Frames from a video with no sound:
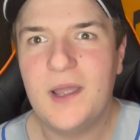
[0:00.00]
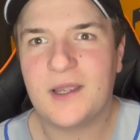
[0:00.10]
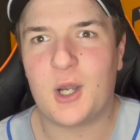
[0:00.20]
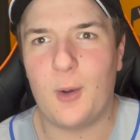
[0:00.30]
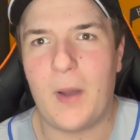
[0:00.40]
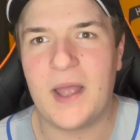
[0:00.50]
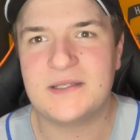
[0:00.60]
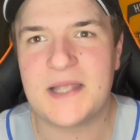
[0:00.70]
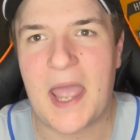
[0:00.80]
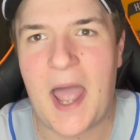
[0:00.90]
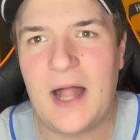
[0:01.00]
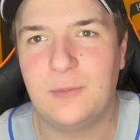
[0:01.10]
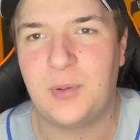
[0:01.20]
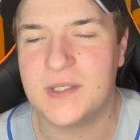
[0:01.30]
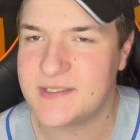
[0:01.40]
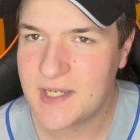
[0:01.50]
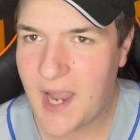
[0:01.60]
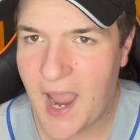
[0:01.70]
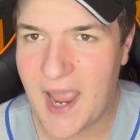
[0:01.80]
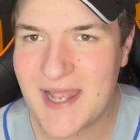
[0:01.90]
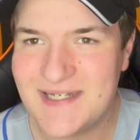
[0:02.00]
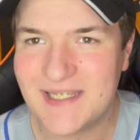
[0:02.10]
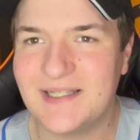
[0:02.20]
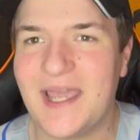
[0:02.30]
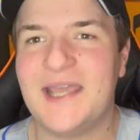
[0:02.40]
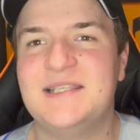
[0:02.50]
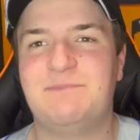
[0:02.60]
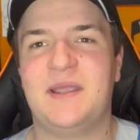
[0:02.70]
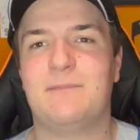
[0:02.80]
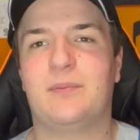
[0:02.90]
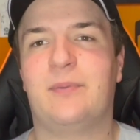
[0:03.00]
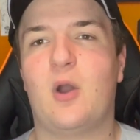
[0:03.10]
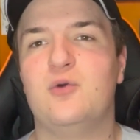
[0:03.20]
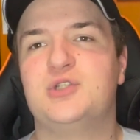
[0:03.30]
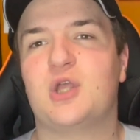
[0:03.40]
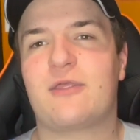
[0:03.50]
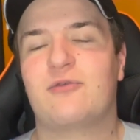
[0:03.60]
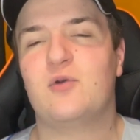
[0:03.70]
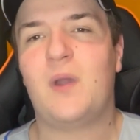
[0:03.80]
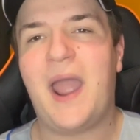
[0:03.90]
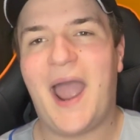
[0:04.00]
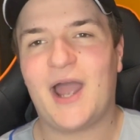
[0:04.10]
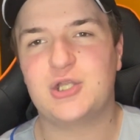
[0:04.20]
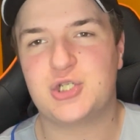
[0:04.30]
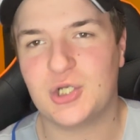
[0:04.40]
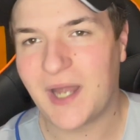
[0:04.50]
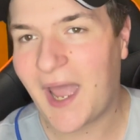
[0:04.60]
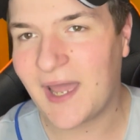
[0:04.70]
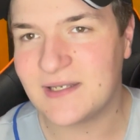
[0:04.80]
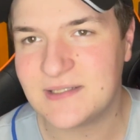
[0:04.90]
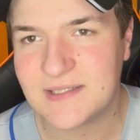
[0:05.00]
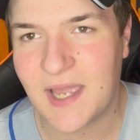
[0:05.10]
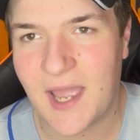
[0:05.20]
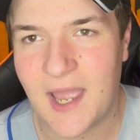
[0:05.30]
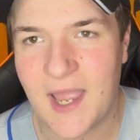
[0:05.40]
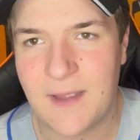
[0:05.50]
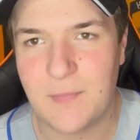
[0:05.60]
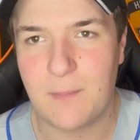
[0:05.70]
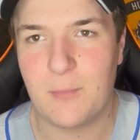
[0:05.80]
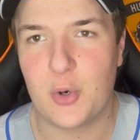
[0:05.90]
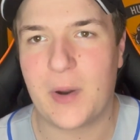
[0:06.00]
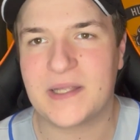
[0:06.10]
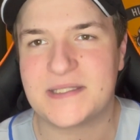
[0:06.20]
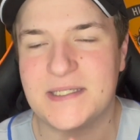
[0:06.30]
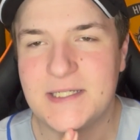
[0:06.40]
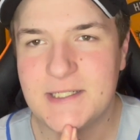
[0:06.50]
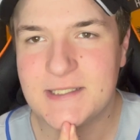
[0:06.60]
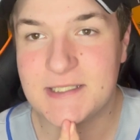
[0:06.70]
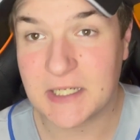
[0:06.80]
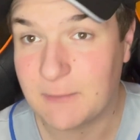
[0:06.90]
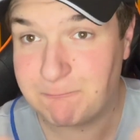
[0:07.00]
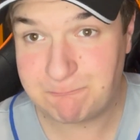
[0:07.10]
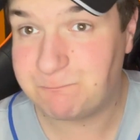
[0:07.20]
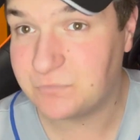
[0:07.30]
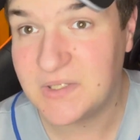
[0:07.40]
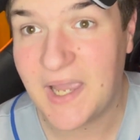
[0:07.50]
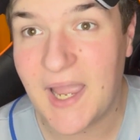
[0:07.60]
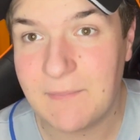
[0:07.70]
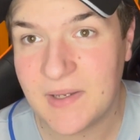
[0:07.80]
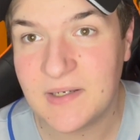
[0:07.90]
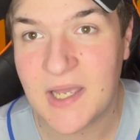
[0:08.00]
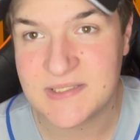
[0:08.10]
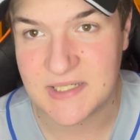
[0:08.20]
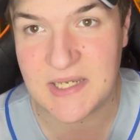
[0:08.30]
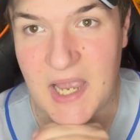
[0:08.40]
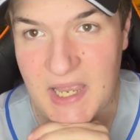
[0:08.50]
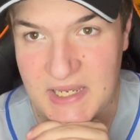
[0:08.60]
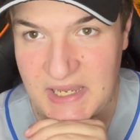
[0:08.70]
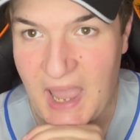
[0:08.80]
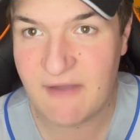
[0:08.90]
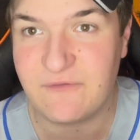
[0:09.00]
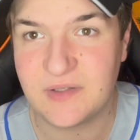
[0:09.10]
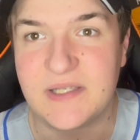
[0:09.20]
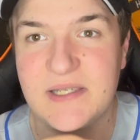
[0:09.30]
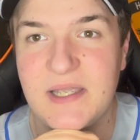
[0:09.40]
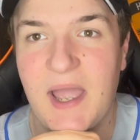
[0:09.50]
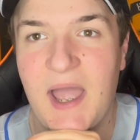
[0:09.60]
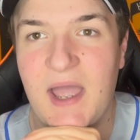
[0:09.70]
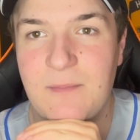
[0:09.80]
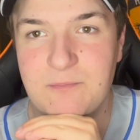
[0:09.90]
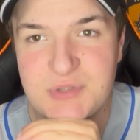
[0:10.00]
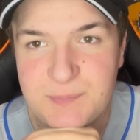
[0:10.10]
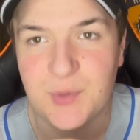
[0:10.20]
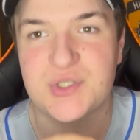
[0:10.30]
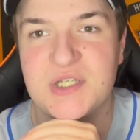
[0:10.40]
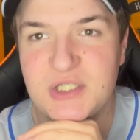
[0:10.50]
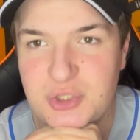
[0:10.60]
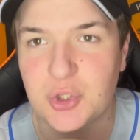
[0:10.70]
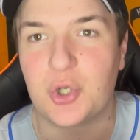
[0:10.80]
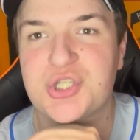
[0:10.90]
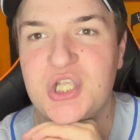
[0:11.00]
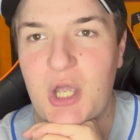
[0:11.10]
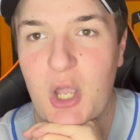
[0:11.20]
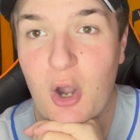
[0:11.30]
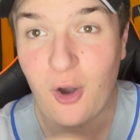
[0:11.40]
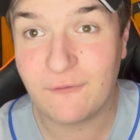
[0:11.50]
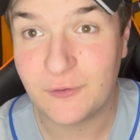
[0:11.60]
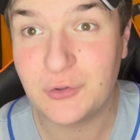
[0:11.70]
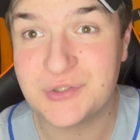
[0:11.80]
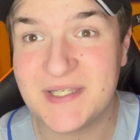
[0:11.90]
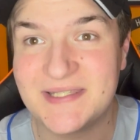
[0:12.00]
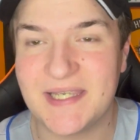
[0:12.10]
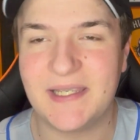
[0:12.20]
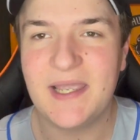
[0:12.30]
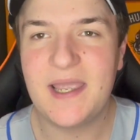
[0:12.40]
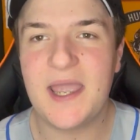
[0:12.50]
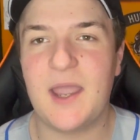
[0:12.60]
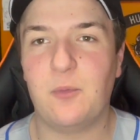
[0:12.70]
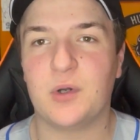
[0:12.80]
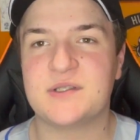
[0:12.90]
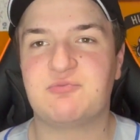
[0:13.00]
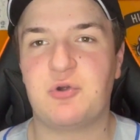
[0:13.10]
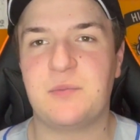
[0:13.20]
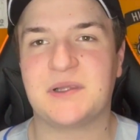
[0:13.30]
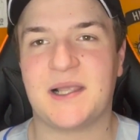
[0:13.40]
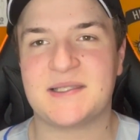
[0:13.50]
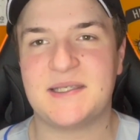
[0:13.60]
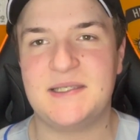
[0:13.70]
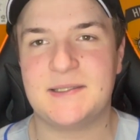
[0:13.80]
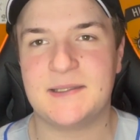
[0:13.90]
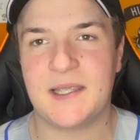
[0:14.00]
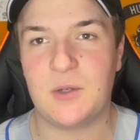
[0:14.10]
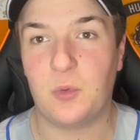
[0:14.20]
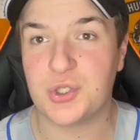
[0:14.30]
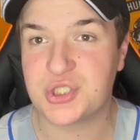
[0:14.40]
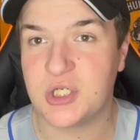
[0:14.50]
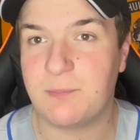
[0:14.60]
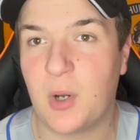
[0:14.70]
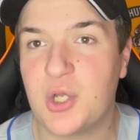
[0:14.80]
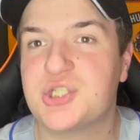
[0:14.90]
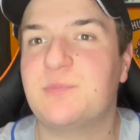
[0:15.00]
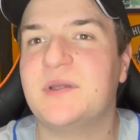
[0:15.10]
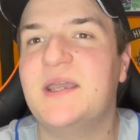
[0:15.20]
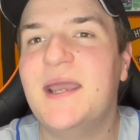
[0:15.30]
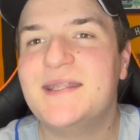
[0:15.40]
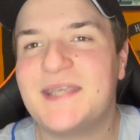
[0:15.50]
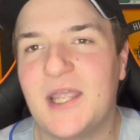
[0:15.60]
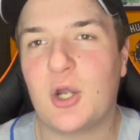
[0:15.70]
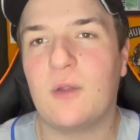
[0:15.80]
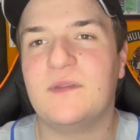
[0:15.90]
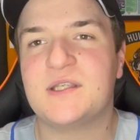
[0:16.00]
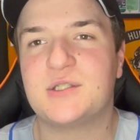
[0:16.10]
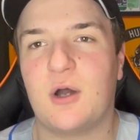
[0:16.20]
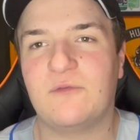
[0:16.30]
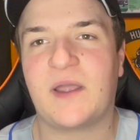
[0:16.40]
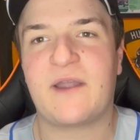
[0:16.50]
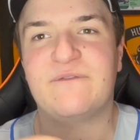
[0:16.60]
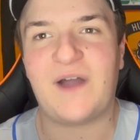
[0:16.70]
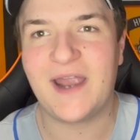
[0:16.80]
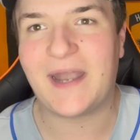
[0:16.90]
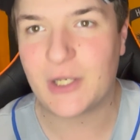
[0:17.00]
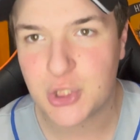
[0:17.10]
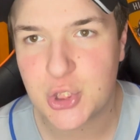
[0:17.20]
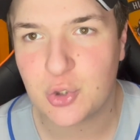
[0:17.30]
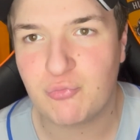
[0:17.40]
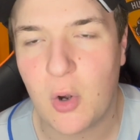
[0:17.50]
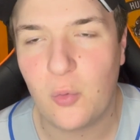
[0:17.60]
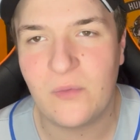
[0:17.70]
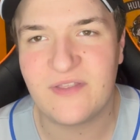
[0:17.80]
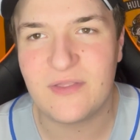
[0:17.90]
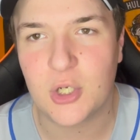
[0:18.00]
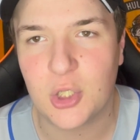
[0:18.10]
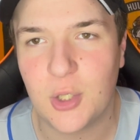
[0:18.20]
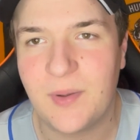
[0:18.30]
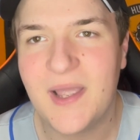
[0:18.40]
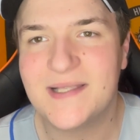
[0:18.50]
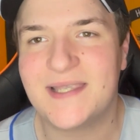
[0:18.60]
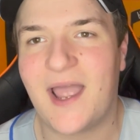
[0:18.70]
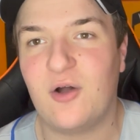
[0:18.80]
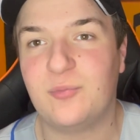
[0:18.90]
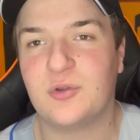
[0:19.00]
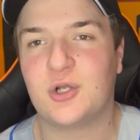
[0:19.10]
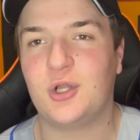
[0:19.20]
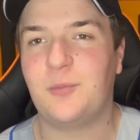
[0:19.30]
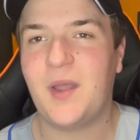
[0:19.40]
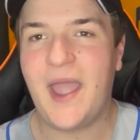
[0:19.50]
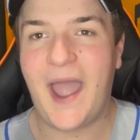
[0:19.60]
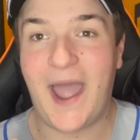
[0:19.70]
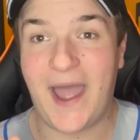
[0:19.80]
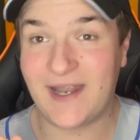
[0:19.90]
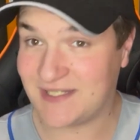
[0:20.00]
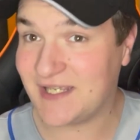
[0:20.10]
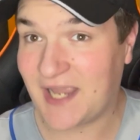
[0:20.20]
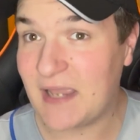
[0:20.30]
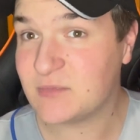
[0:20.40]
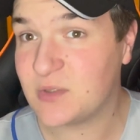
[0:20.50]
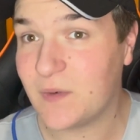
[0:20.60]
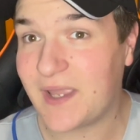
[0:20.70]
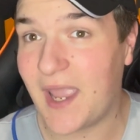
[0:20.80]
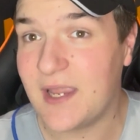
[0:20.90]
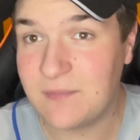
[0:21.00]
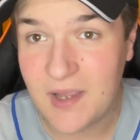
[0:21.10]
Come and help us. A deal is being proposed through Adrian and Murat to get him in as a heavily sponsored endorser of Hull City. It was rumoured last season that he was going to possibly take on this sort of like a financial role within the club to help the club. And he came to a game,